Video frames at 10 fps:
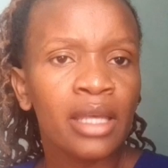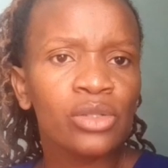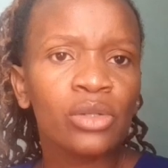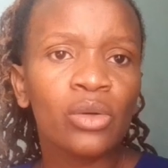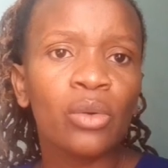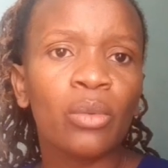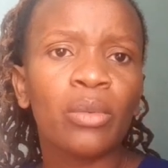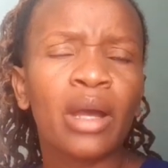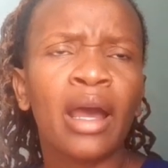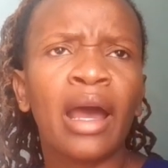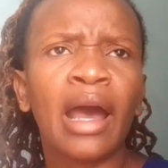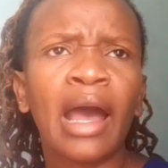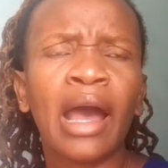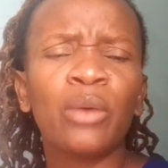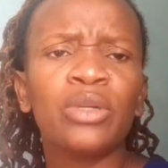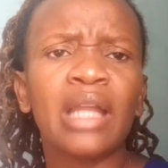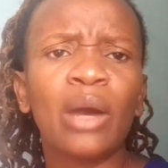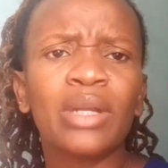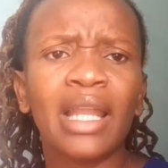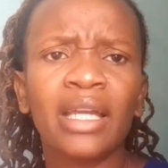so I, I would i
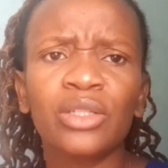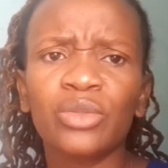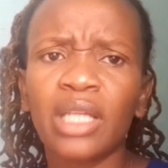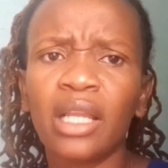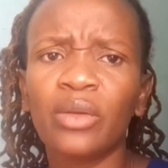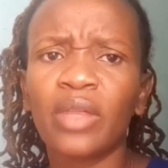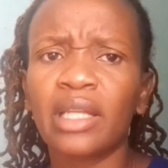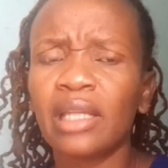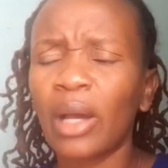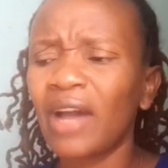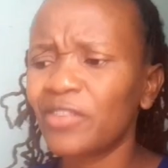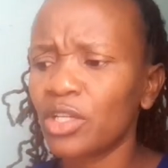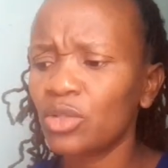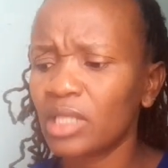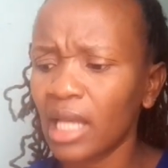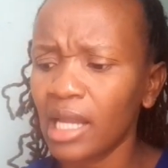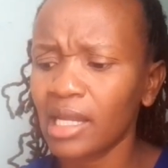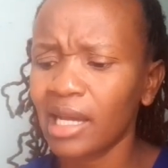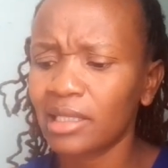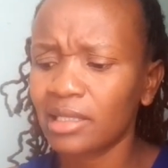would like to tell you that after your child
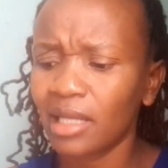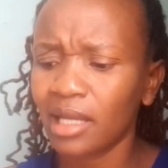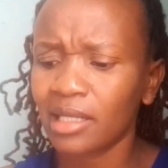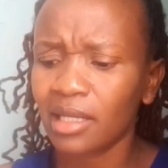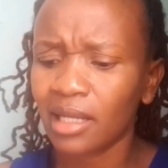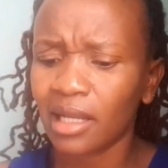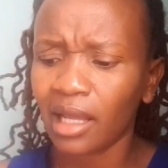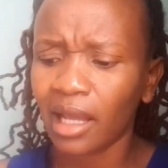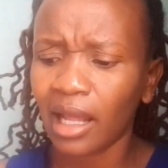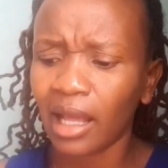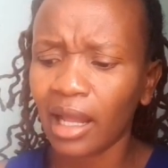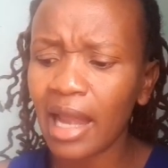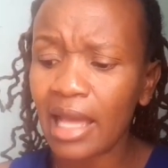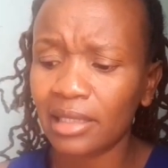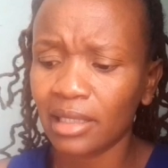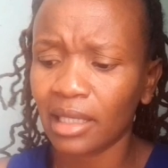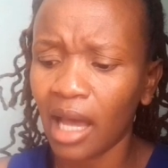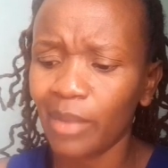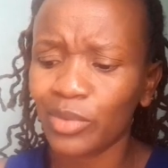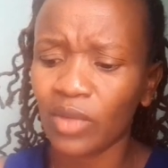has done nursing
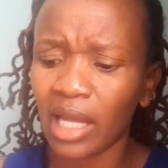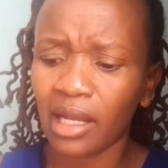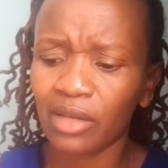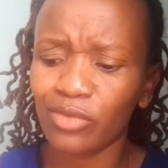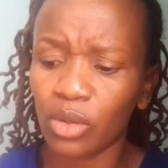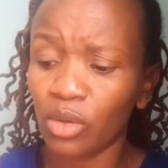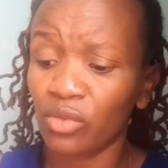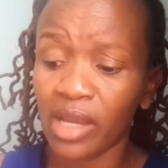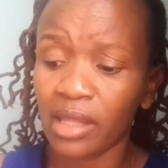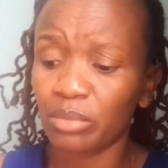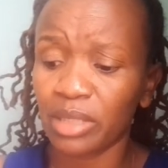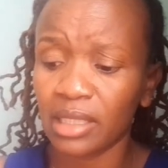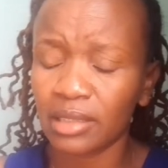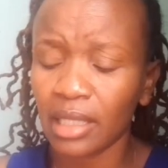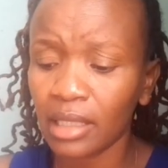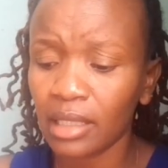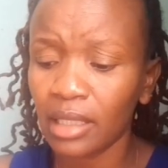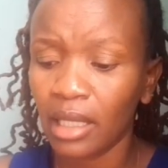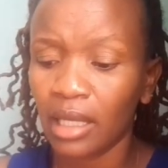up to that level of either bsn